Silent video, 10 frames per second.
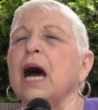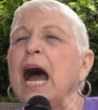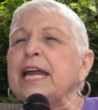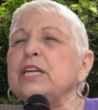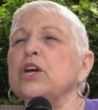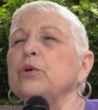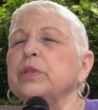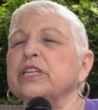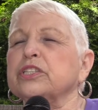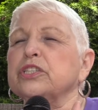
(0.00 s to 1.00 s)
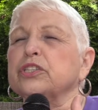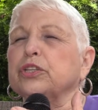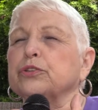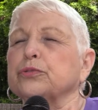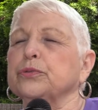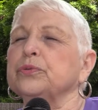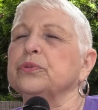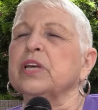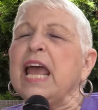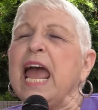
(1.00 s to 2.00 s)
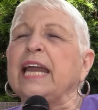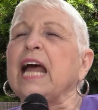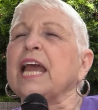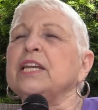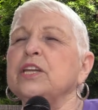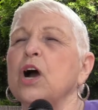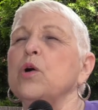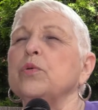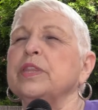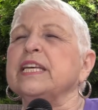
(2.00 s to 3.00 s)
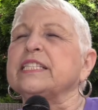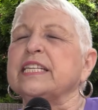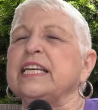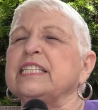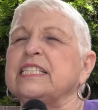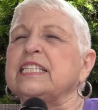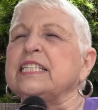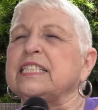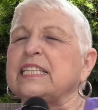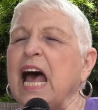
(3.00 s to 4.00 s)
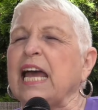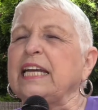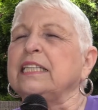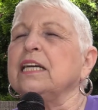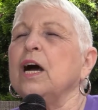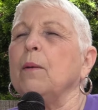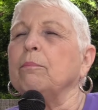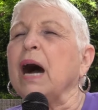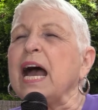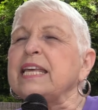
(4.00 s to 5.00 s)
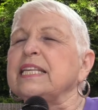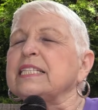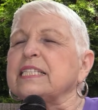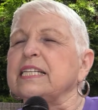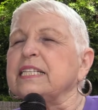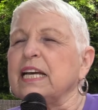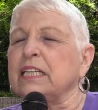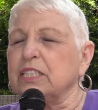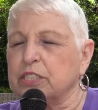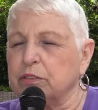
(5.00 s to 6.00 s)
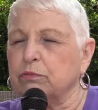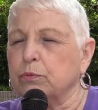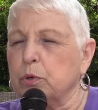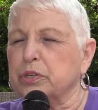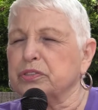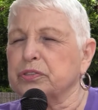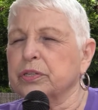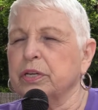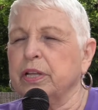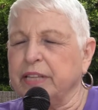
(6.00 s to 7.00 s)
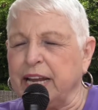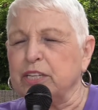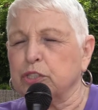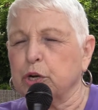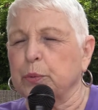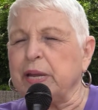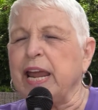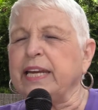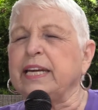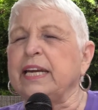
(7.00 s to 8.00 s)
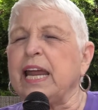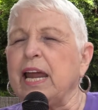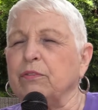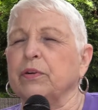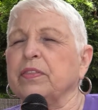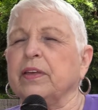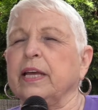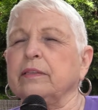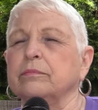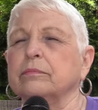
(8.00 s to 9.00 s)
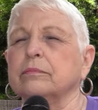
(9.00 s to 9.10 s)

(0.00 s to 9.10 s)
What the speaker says: I know this is the truth, and I know this is designed by this intelligent force that has created everything.